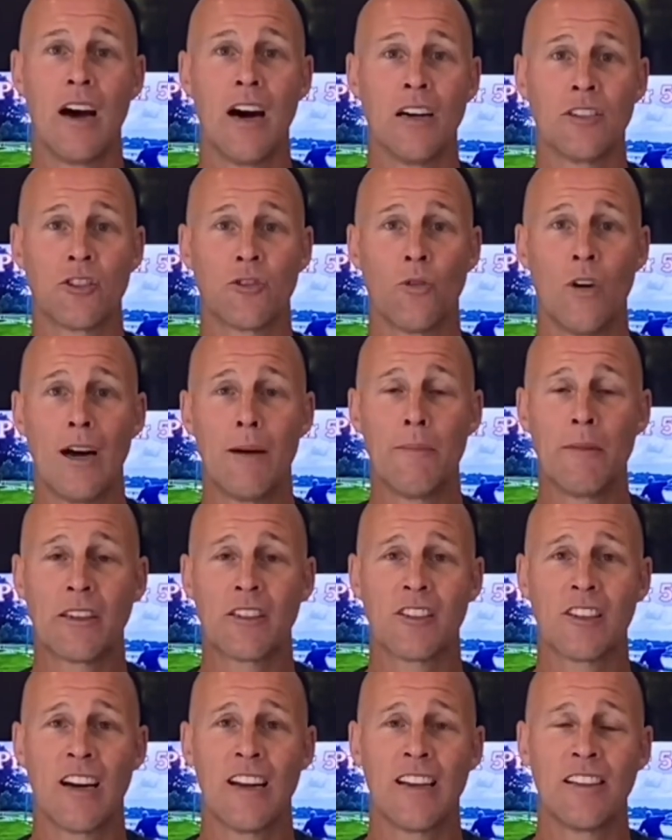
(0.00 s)
So I'm
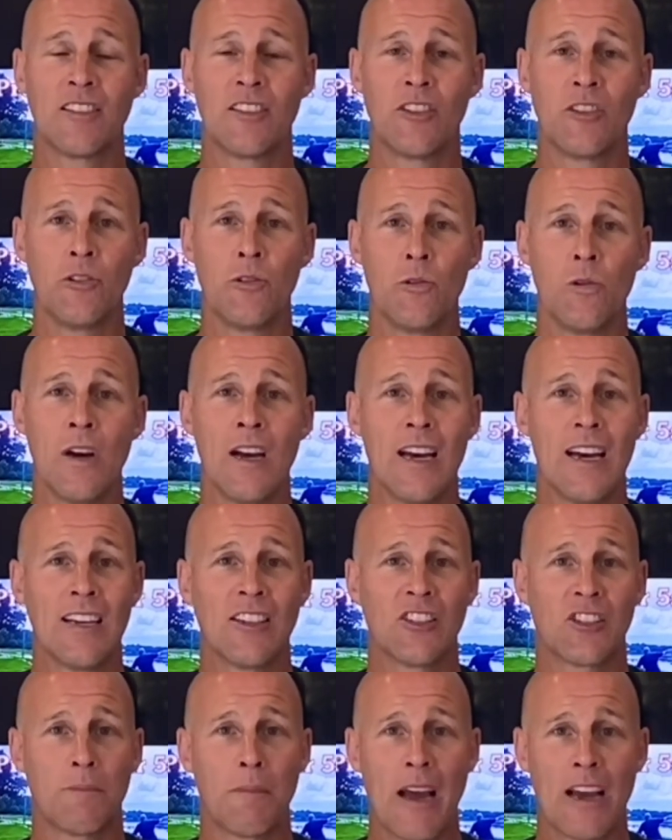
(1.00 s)
excited to
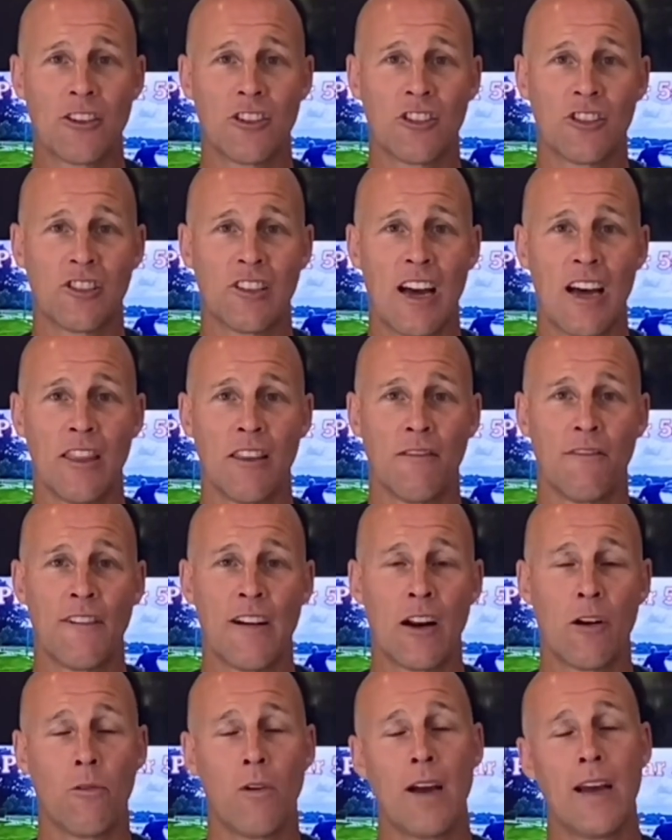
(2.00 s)
smash this down the
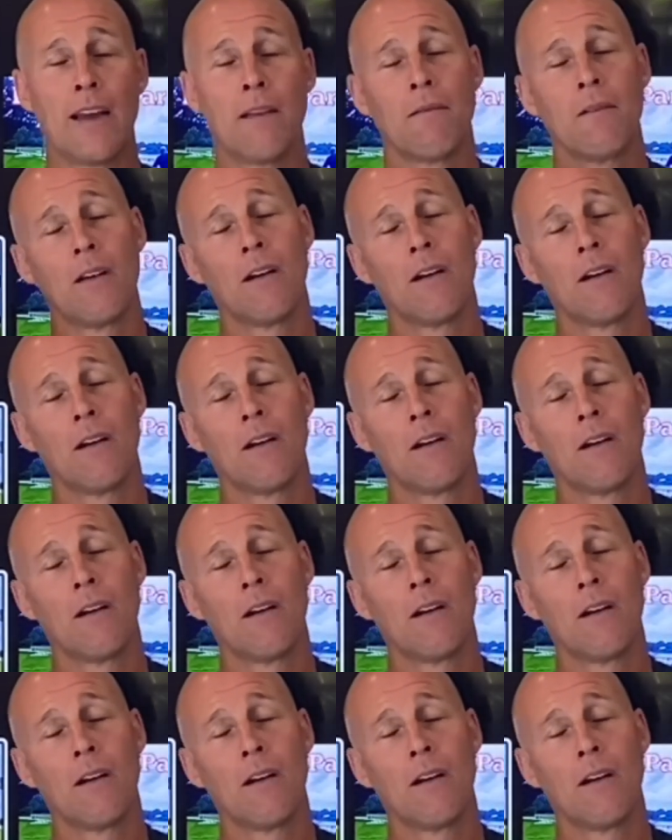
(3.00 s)
fairway,